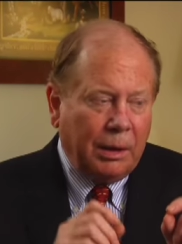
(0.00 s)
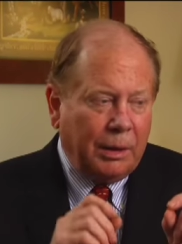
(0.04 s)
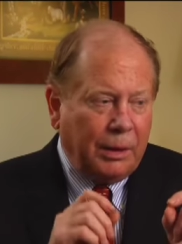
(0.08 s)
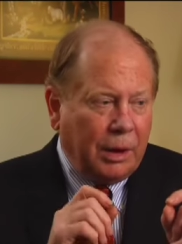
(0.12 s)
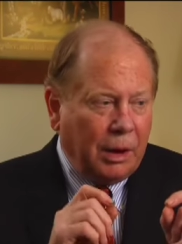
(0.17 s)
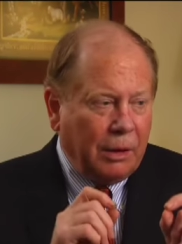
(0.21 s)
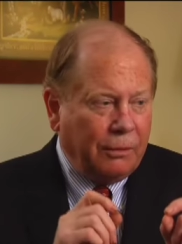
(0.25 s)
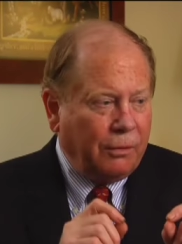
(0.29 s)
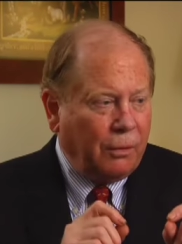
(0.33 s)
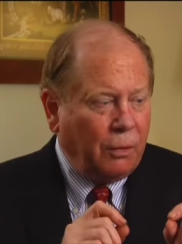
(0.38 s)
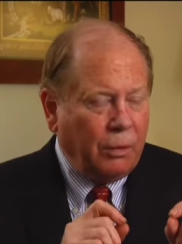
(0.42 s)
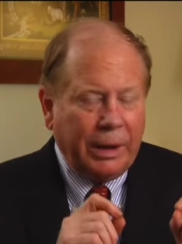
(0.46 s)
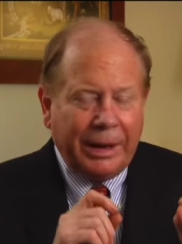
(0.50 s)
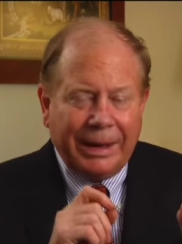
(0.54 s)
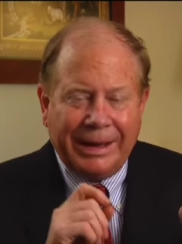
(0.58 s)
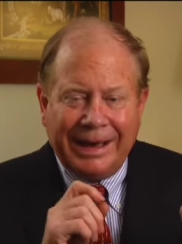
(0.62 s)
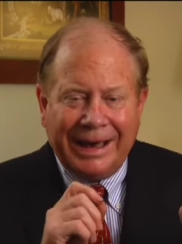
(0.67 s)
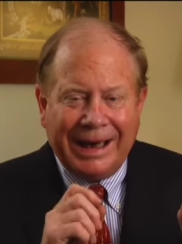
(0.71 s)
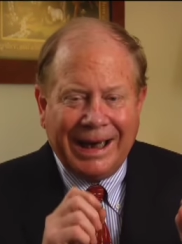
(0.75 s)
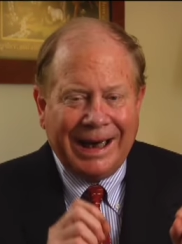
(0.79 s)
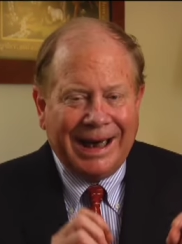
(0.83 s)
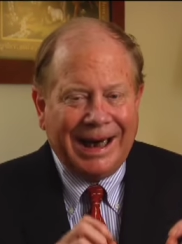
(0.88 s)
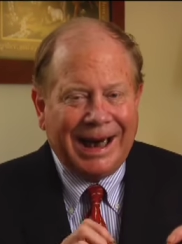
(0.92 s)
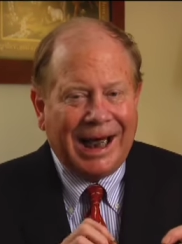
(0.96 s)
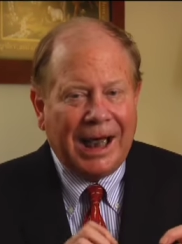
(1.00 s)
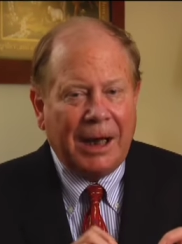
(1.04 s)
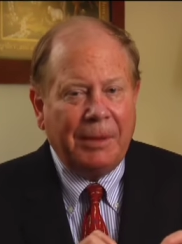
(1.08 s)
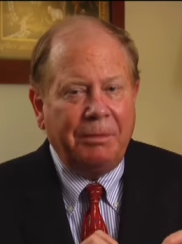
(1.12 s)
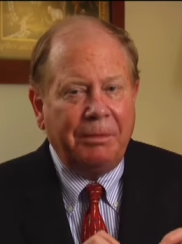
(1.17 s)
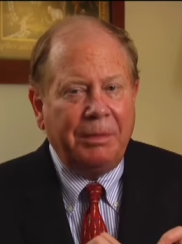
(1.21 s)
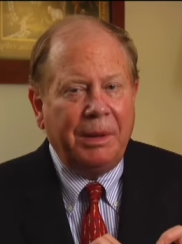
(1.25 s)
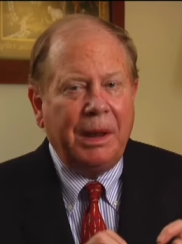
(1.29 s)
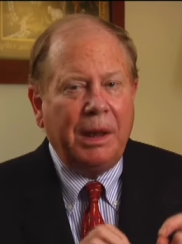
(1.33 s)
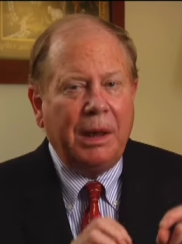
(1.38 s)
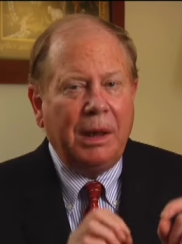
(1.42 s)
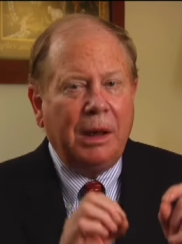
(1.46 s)
Therefore, it
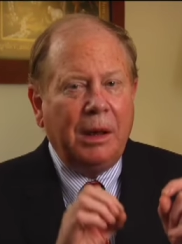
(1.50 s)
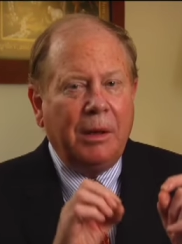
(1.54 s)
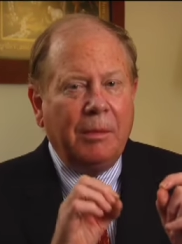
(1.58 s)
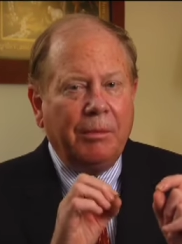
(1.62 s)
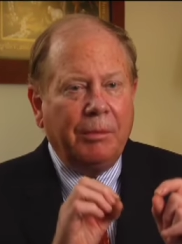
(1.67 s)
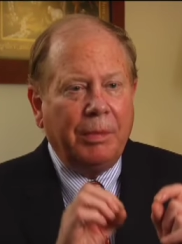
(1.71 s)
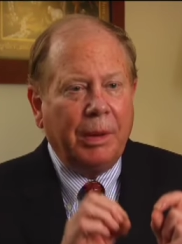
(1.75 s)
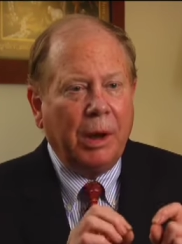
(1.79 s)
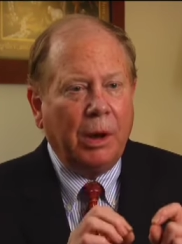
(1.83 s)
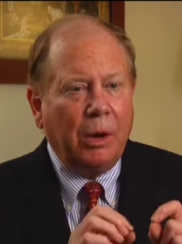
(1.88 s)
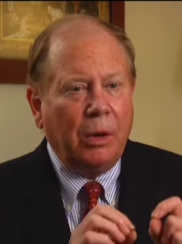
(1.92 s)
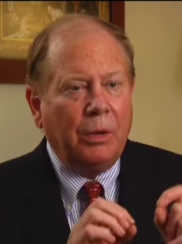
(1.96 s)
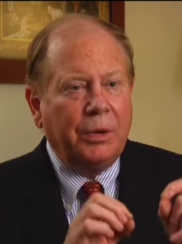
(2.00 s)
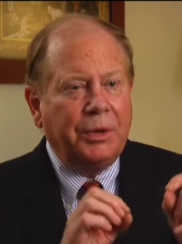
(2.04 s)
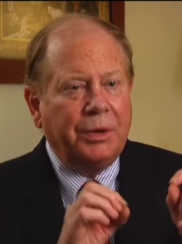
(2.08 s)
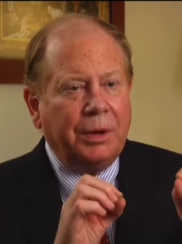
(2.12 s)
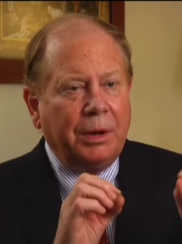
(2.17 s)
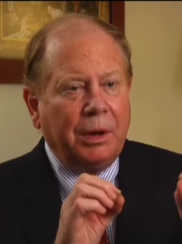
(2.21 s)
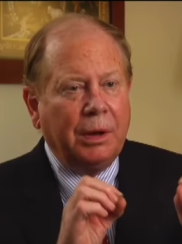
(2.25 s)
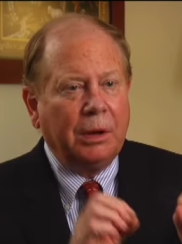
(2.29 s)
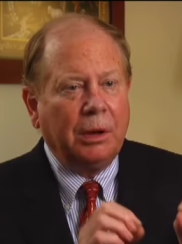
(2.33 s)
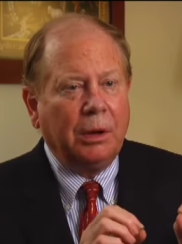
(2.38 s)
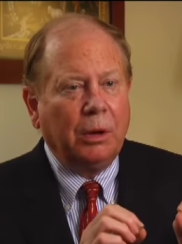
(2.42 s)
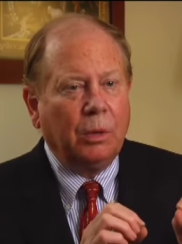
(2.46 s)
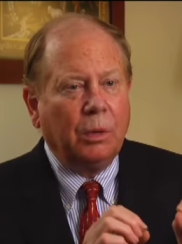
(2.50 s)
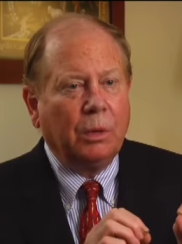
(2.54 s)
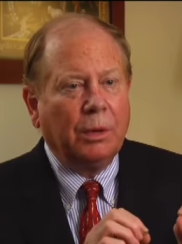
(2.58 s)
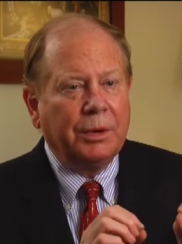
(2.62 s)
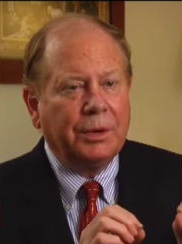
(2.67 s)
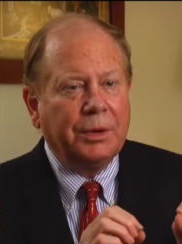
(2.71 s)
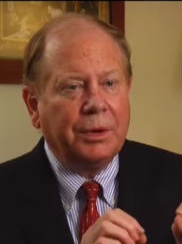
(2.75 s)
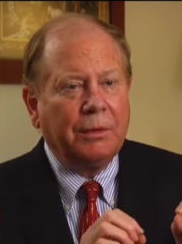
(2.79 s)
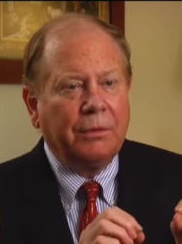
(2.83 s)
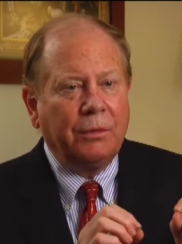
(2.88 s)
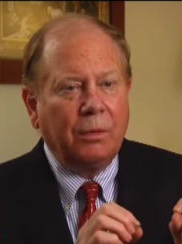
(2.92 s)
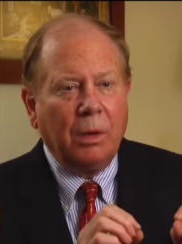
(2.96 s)
cannot be imposed in a
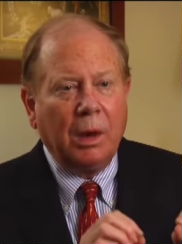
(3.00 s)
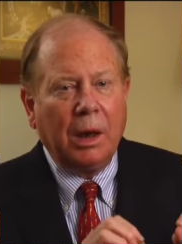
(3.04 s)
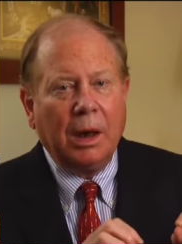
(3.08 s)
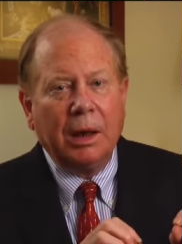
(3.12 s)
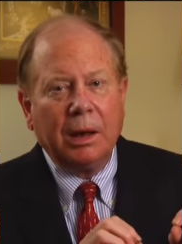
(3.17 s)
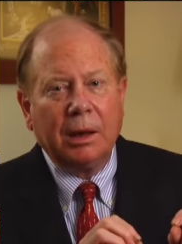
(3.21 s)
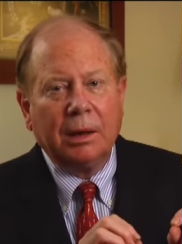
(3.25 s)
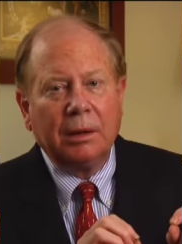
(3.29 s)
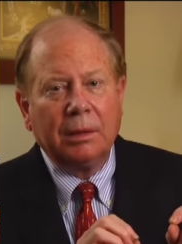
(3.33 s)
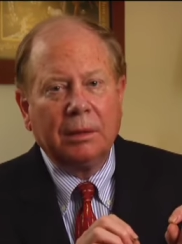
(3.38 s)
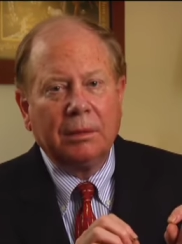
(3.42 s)
coercive way.